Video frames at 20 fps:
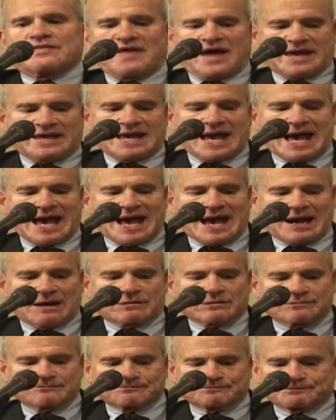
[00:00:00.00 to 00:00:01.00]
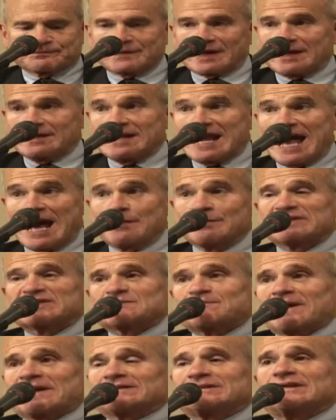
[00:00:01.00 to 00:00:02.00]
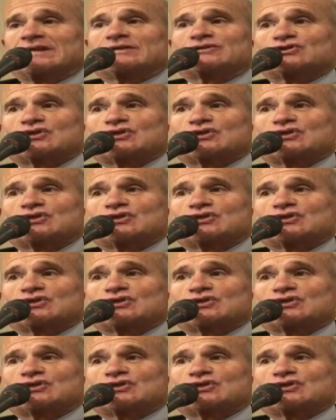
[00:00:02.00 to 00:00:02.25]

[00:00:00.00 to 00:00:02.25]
they are now expecting